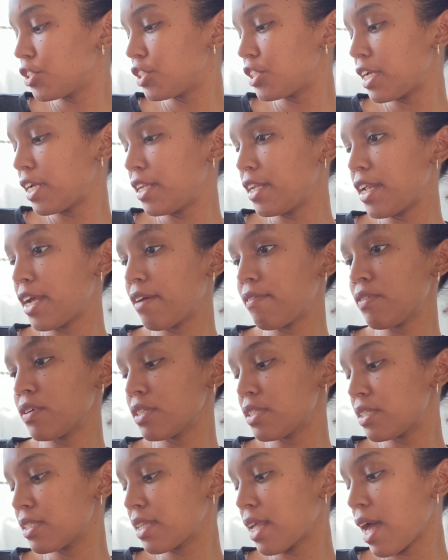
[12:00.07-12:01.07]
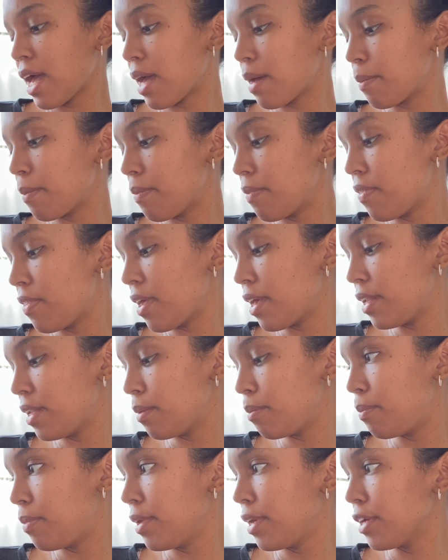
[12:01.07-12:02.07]
they never stop. Then a
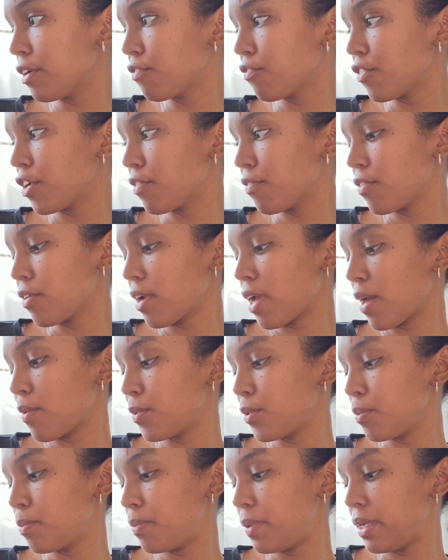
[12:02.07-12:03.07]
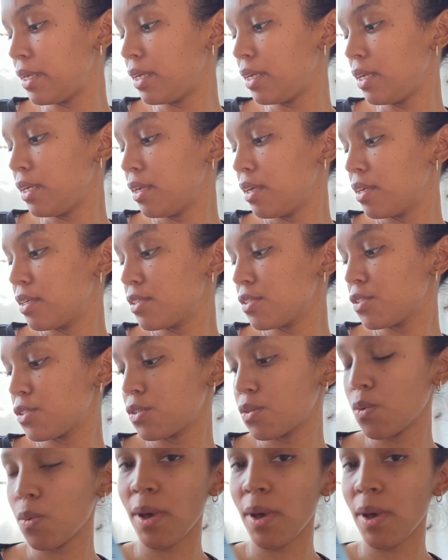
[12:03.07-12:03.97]
big river I will be, so